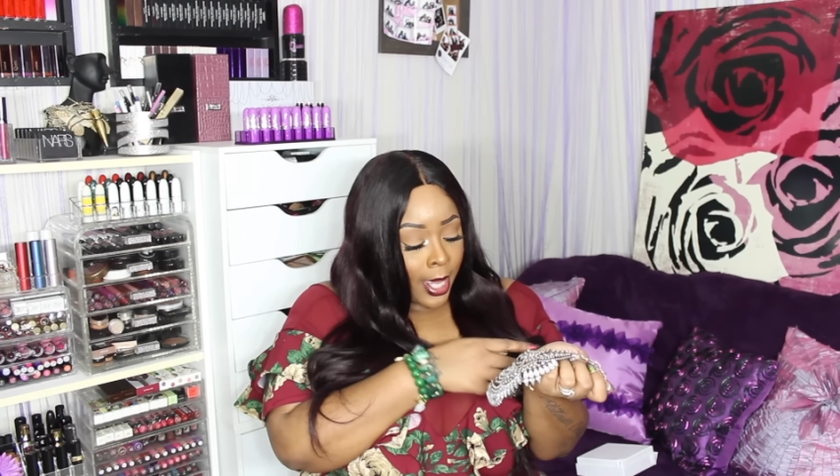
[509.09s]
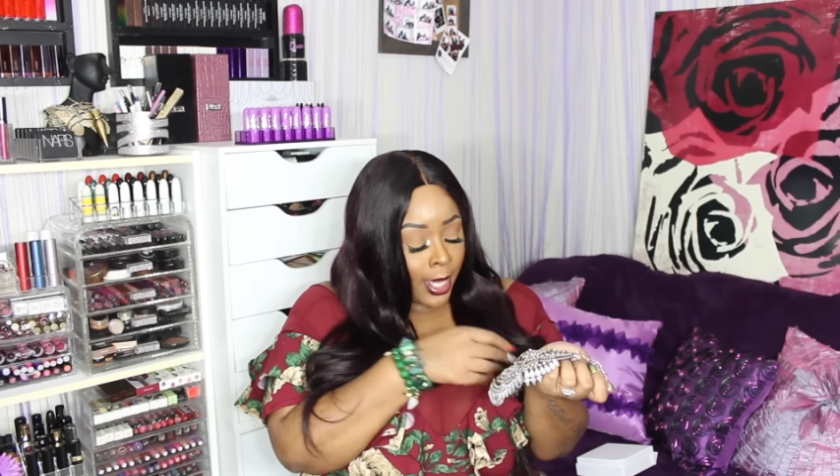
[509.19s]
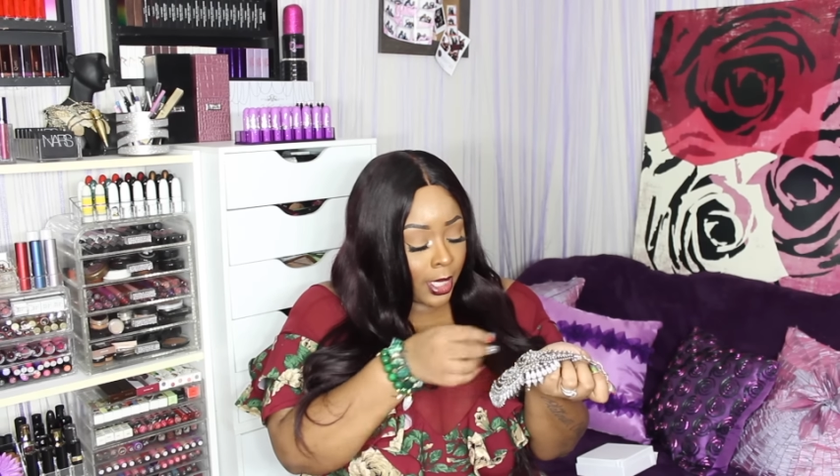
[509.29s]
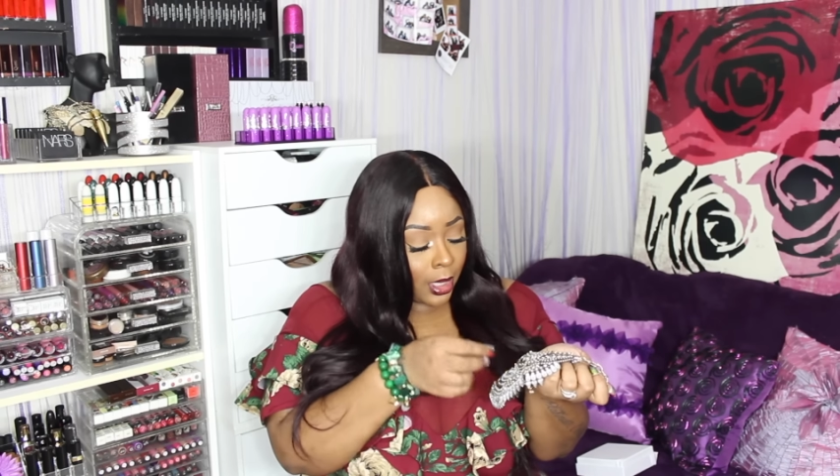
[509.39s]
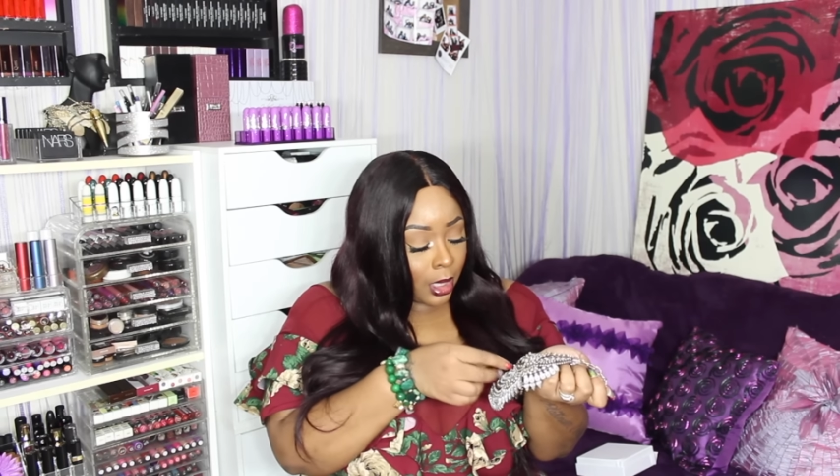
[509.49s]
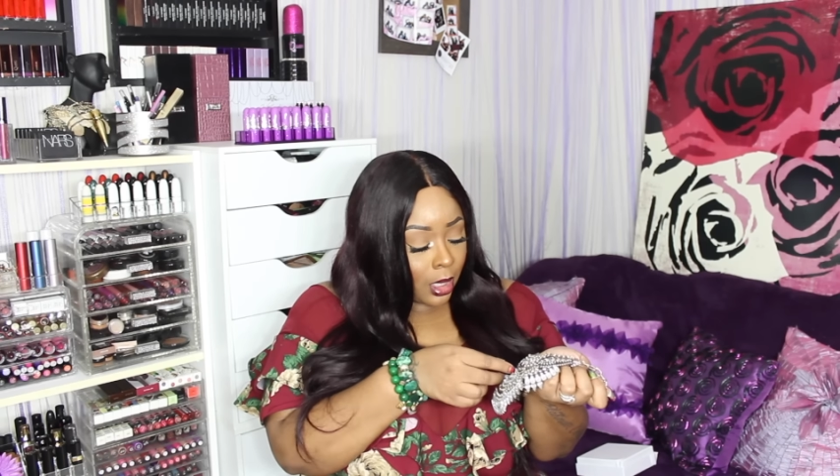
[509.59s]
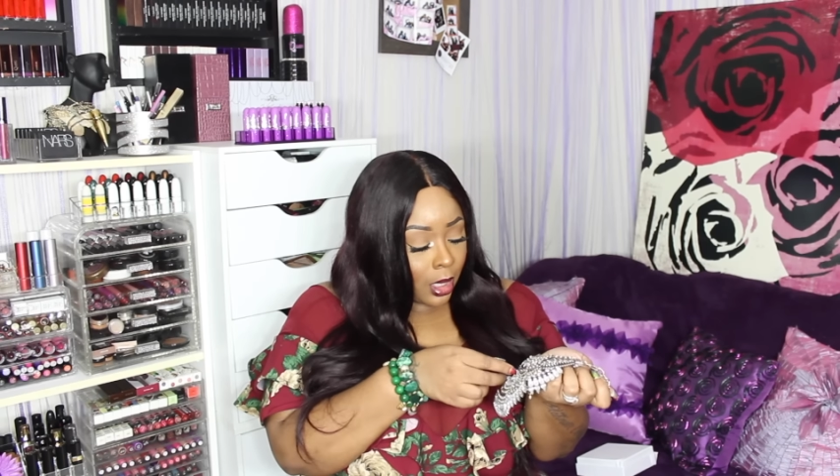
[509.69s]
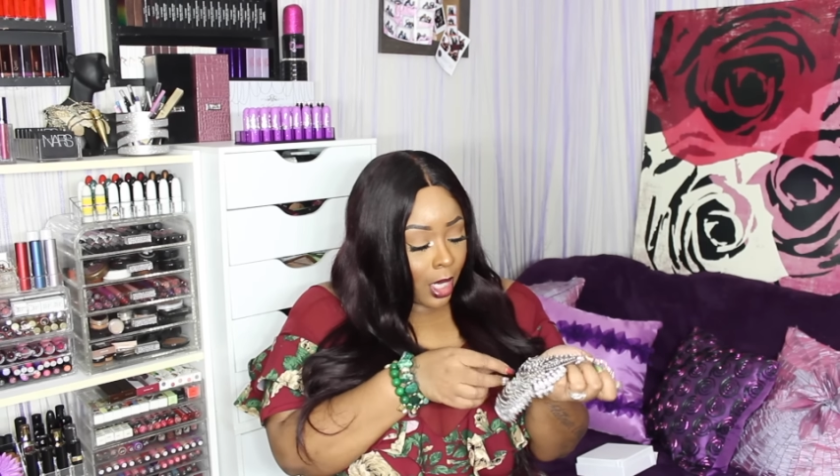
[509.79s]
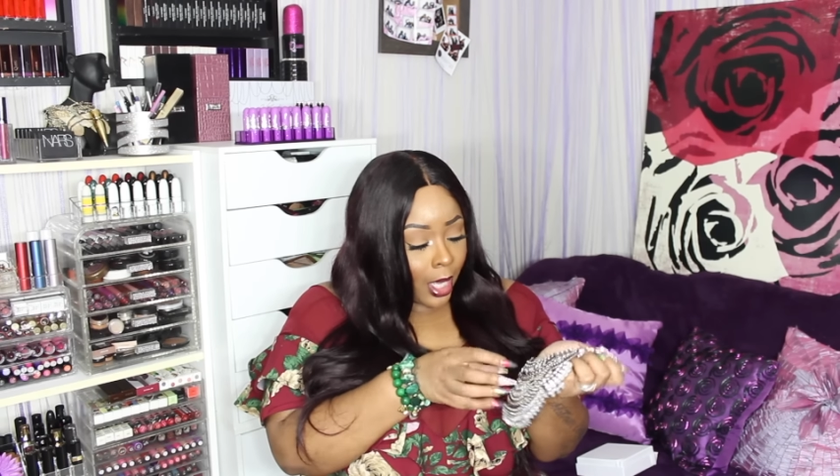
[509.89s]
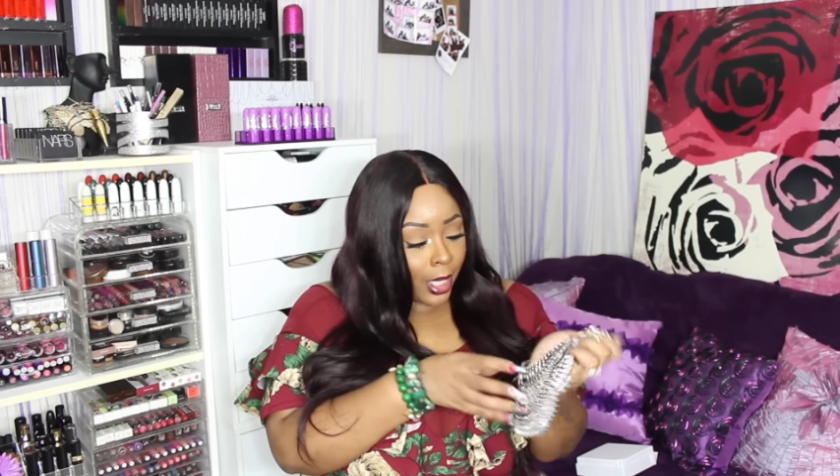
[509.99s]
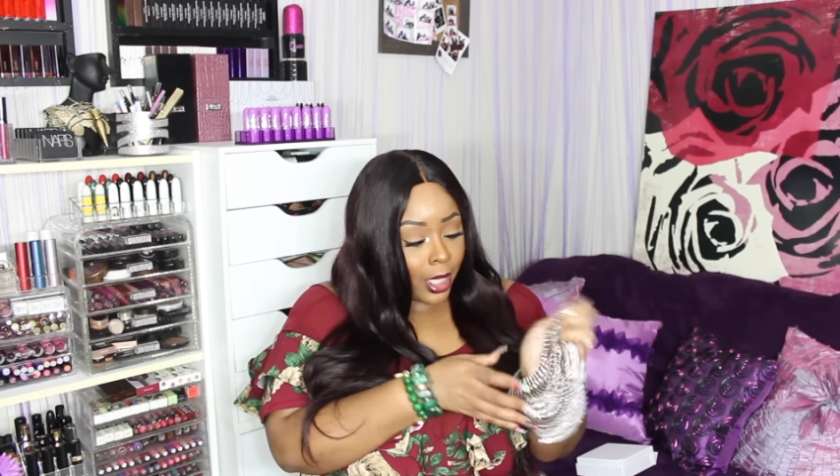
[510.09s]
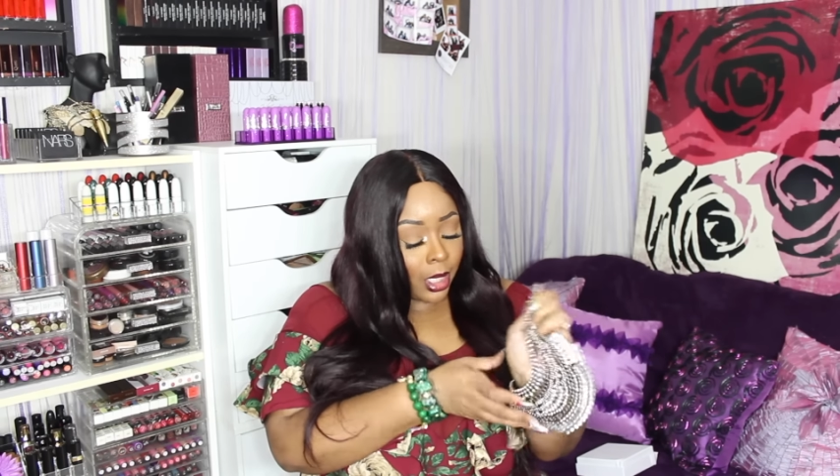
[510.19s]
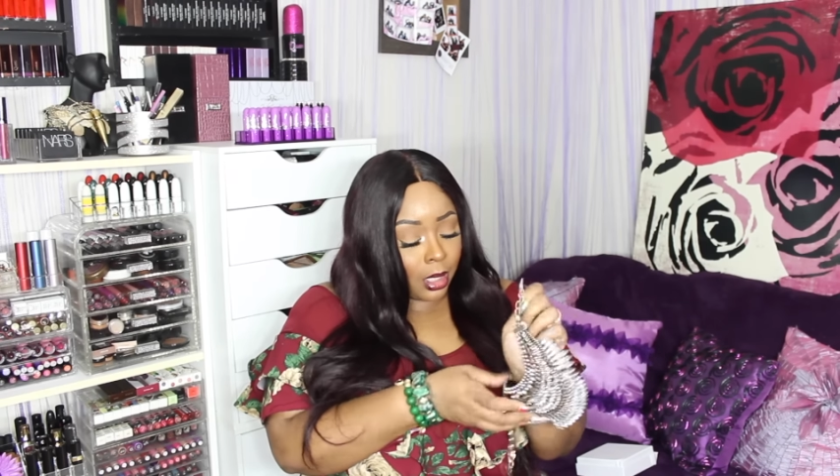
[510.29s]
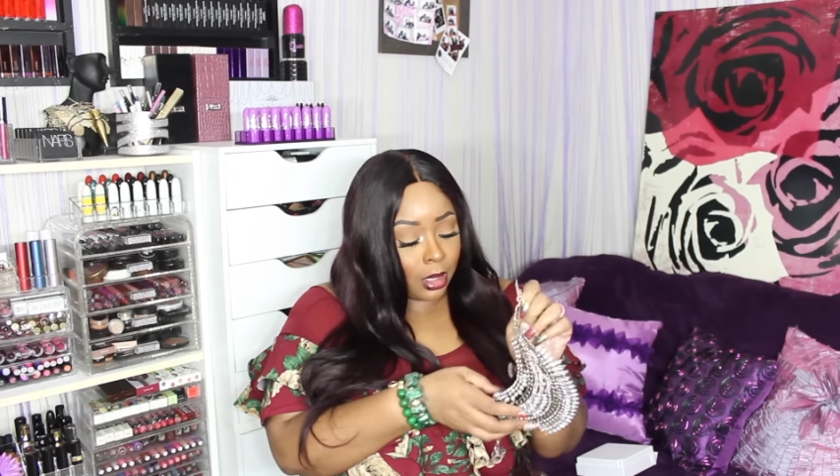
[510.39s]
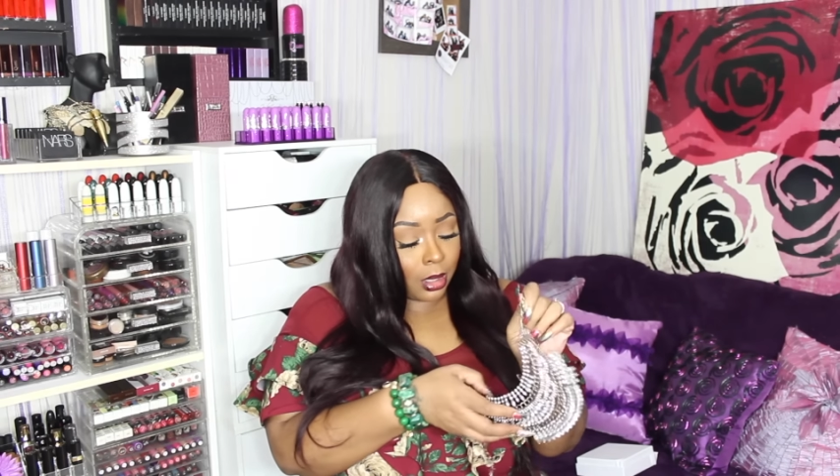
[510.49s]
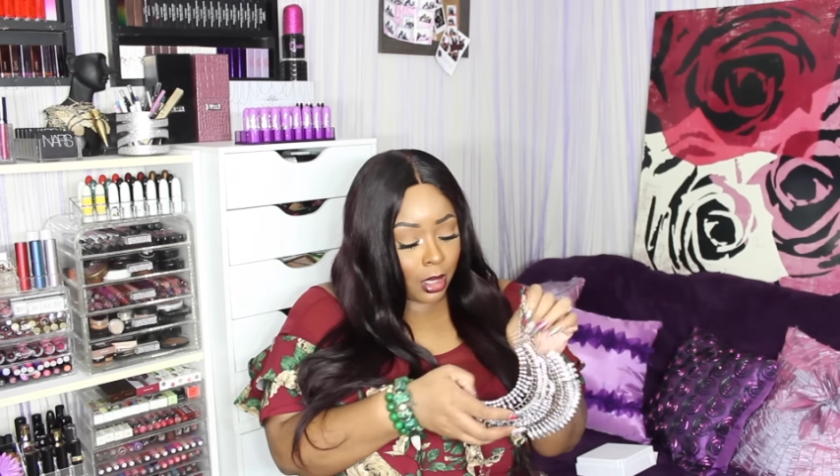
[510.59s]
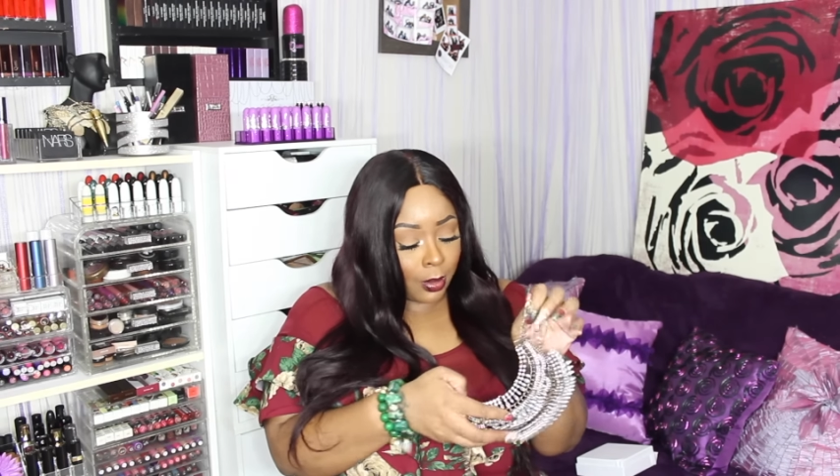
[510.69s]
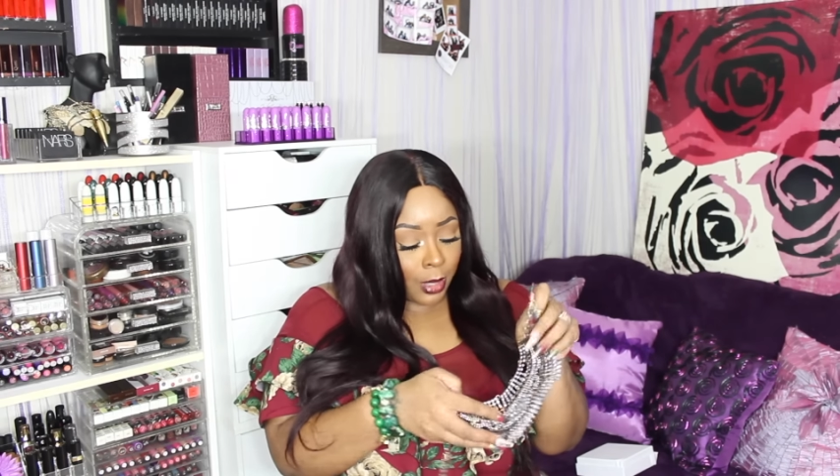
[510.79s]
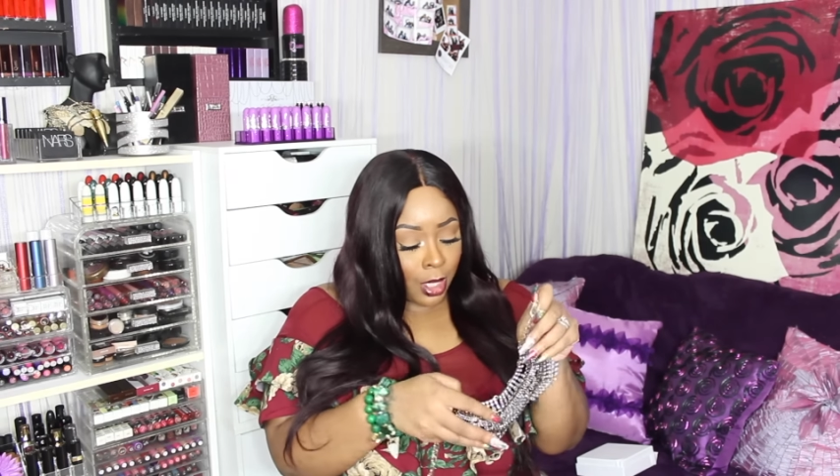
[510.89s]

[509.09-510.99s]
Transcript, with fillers: And it looked like, I'm